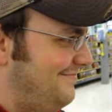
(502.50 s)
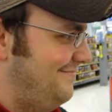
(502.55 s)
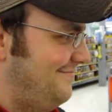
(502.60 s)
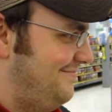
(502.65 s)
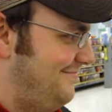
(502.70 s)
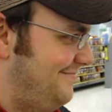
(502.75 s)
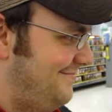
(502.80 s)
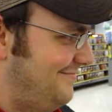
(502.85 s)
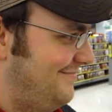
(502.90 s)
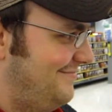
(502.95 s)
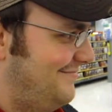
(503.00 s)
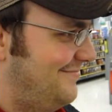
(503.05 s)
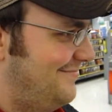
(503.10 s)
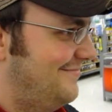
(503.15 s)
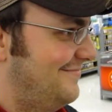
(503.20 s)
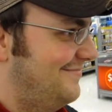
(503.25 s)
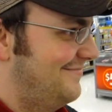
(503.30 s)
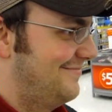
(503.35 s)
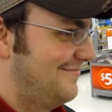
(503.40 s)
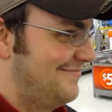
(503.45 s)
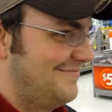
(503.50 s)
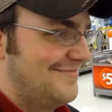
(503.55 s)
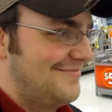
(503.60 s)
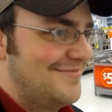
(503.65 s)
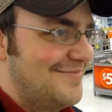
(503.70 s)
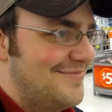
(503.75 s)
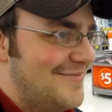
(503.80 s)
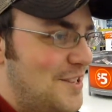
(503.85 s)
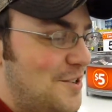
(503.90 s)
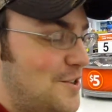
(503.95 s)
No comment?
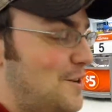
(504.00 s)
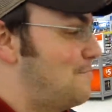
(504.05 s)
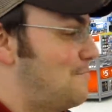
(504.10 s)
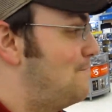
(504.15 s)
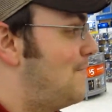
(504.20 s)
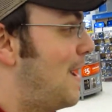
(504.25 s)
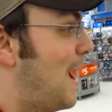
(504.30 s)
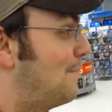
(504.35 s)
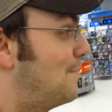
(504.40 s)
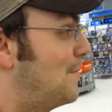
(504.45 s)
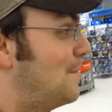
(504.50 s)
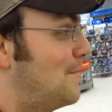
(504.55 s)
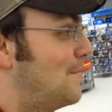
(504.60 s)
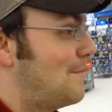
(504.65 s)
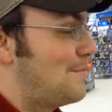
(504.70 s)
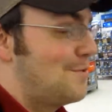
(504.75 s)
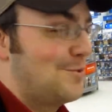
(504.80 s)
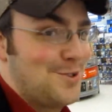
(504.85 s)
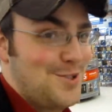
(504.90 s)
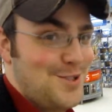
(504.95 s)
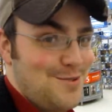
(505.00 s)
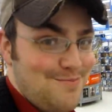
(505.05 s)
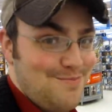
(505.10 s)
You can pop the bubbles.